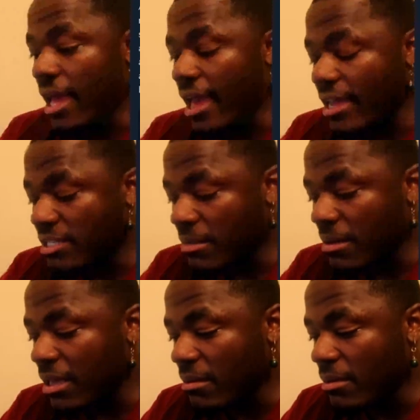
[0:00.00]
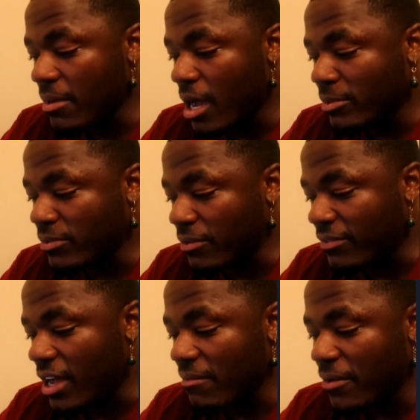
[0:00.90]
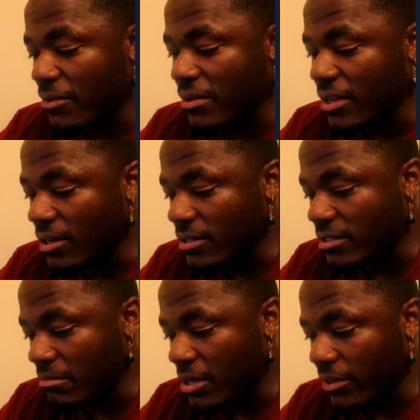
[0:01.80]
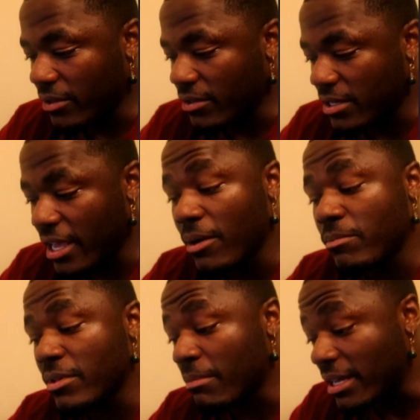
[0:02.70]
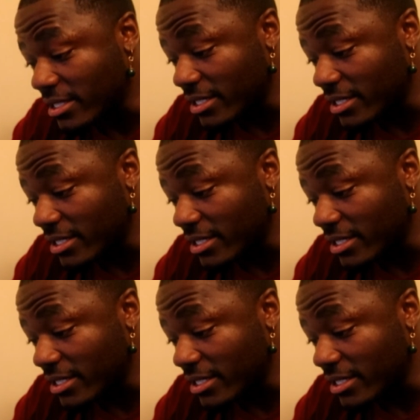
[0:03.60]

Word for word: Asked my baby mama for $500 a month to help with my